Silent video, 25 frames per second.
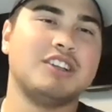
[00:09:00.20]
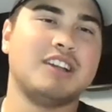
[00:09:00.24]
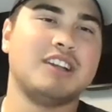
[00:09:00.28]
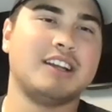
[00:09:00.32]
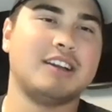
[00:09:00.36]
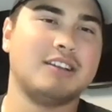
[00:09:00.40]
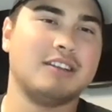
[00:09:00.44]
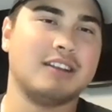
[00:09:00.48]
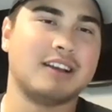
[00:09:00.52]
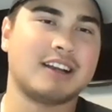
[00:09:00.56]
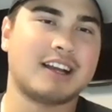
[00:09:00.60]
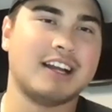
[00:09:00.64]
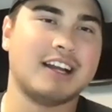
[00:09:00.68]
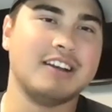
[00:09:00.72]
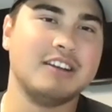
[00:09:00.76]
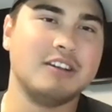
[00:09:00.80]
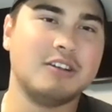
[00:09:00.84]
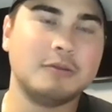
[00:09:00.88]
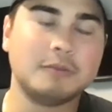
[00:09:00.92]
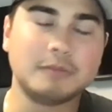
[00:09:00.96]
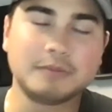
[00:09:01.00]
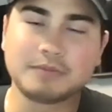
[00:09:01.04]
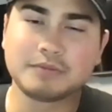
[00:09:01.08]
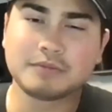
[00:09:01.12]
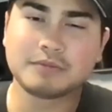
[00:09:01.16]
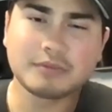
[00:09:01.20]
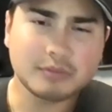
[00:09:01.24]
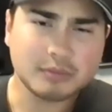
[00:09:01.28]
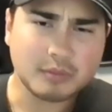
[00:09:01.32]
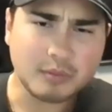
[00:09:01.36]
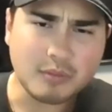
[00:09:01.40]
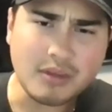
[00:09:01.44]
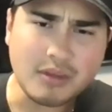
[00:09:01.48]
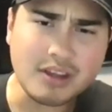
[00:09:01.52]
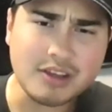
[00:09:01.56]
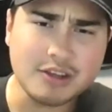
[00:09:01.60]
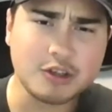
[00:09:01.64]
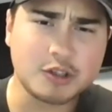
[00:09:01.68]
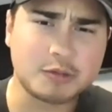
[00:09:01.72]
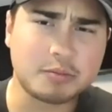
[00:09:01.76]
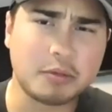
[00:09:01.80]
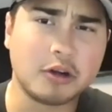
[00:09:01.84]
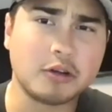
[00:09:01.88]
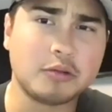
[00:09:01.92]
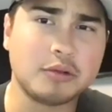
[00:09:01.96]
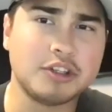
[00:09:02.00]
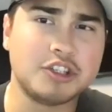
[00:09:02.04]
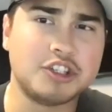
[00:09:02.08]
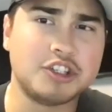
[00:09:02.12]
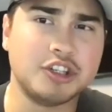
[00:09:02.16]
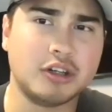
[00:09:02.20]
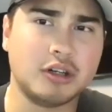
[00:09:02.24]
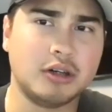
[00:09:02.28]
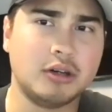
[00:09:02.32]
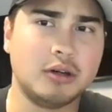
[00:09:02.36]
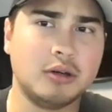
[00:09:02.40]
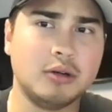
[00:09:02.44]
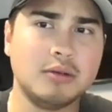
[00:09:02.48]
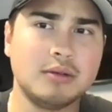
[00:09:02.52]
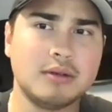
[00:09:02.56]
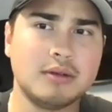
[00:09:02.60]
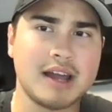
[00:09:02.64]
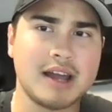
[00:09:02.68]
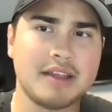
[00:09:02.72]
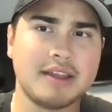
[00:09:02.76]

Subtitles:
Daniel, like I know you spoke with Joe.